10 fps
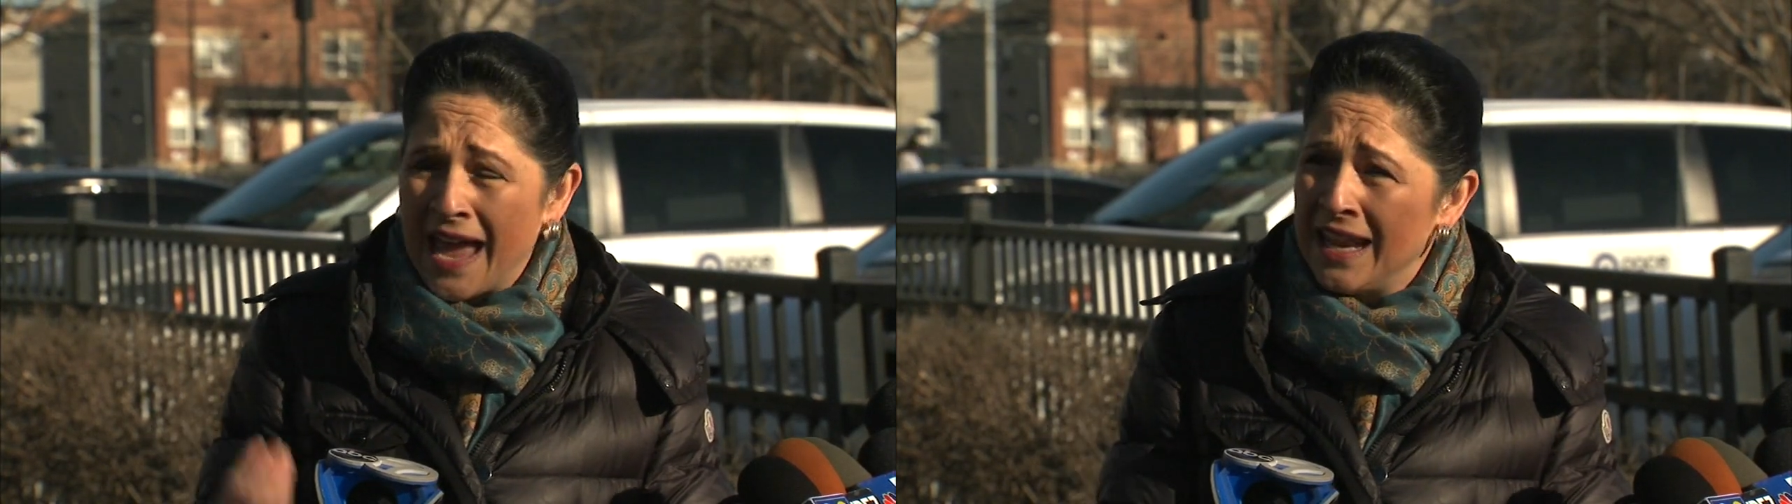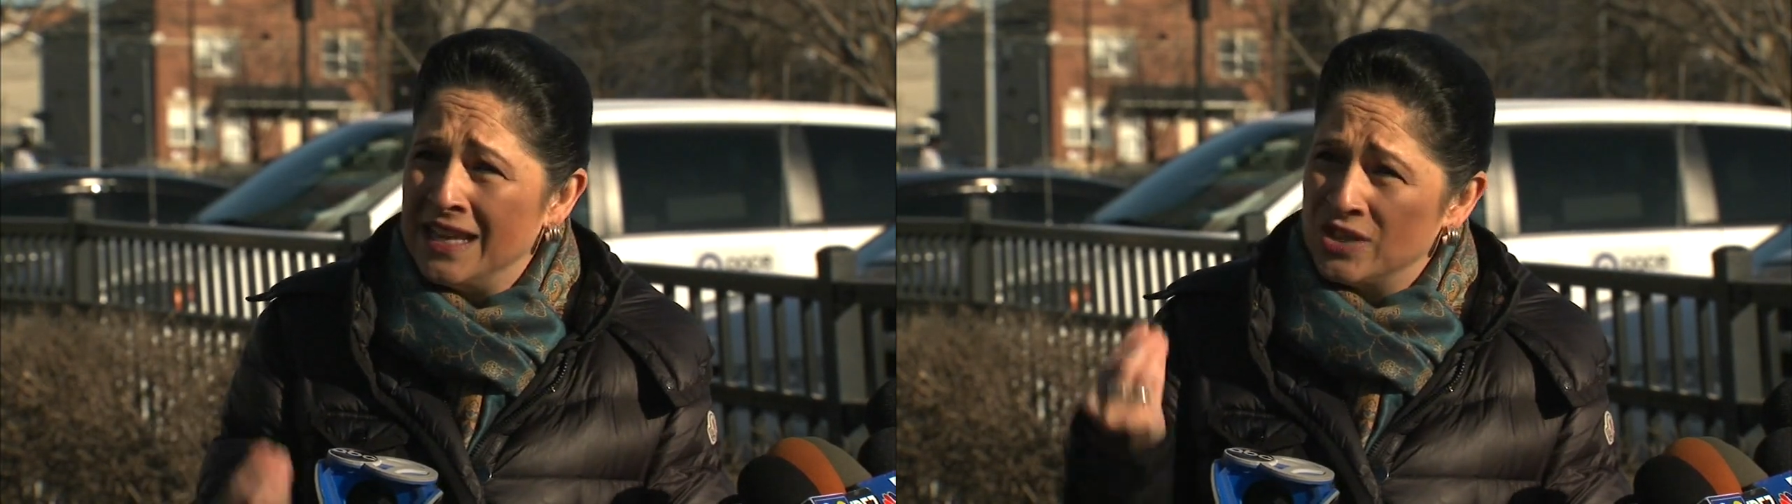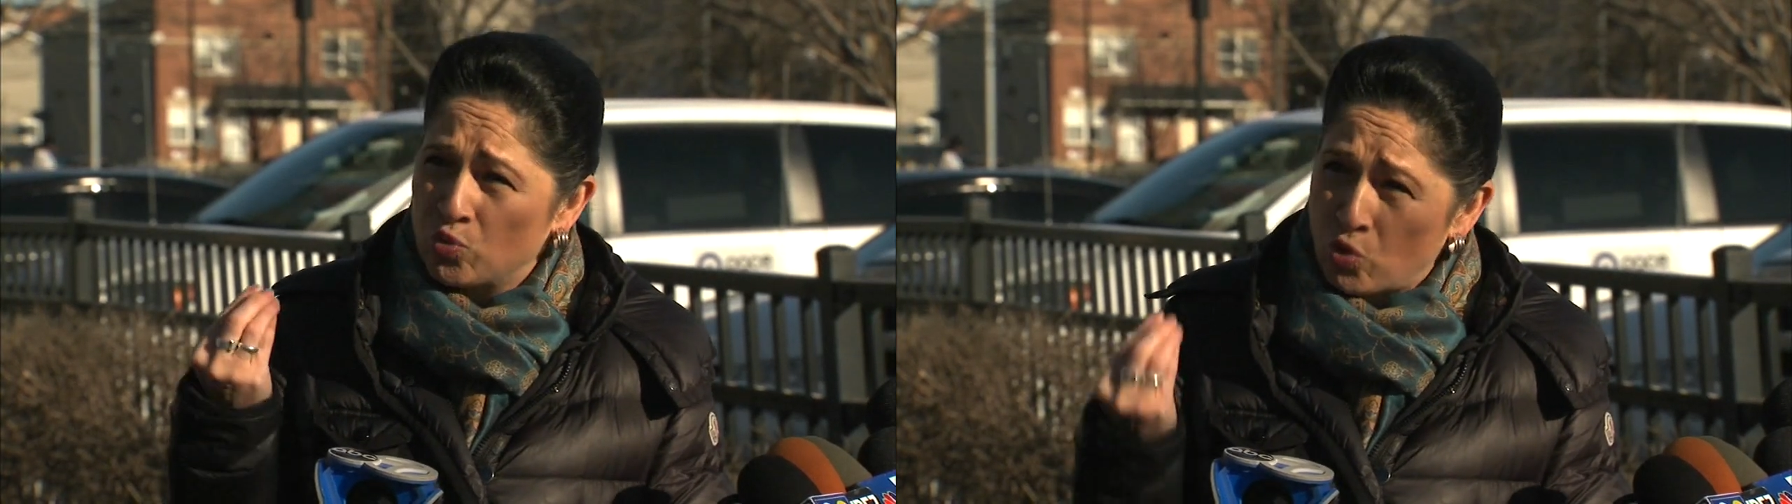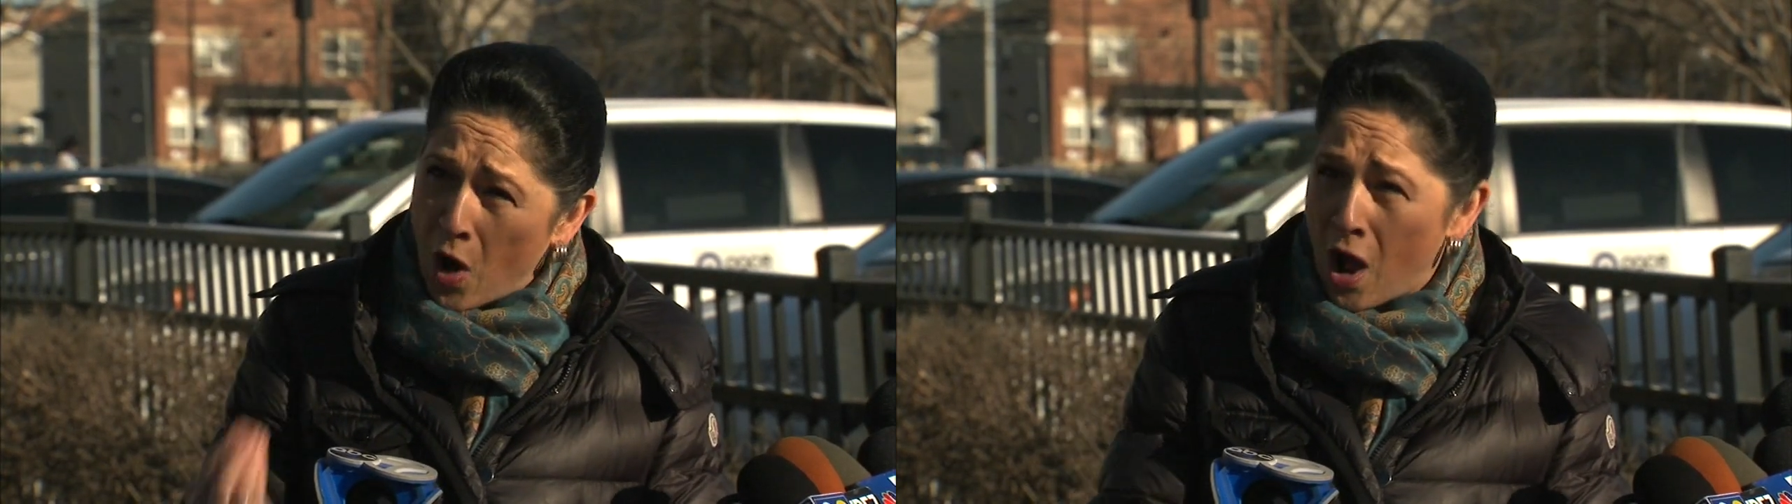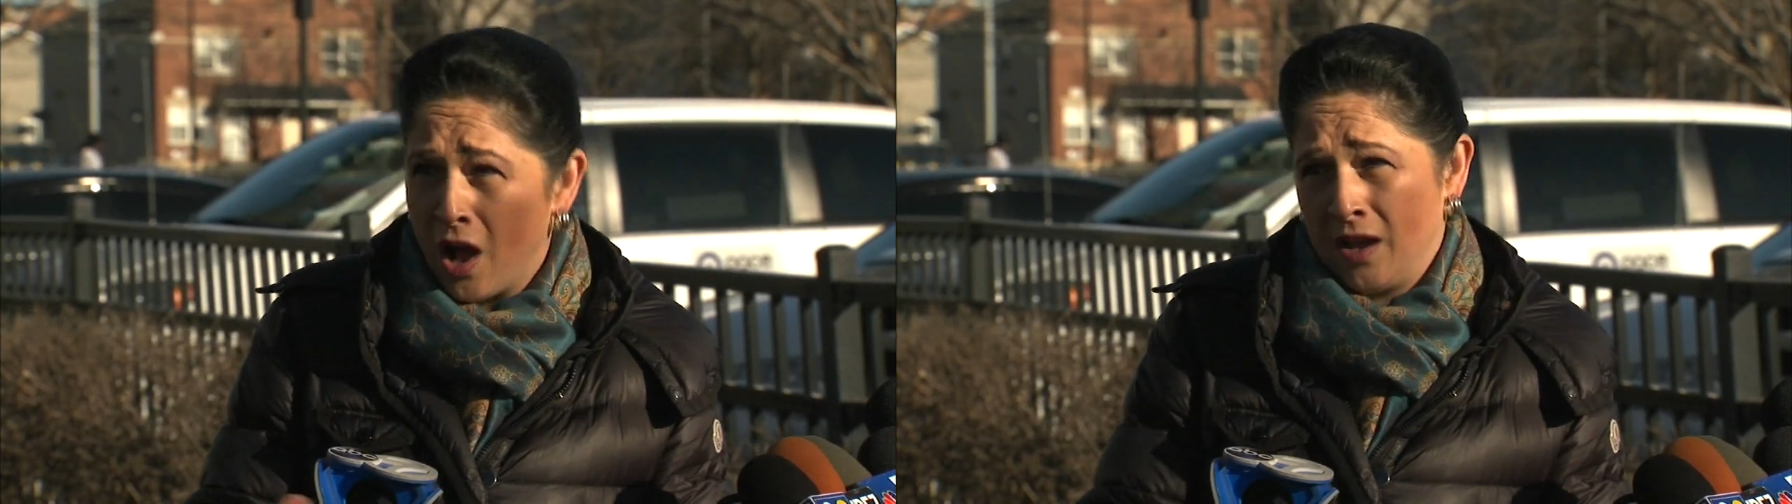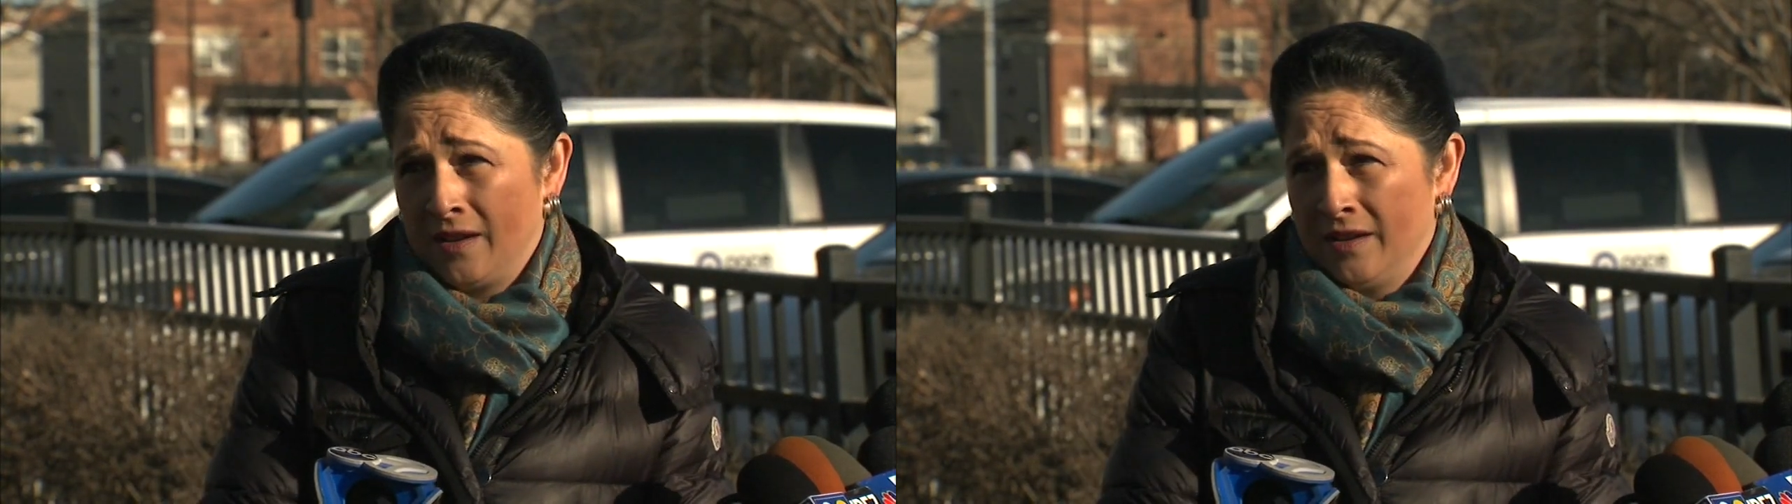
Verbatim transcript: That is wrong.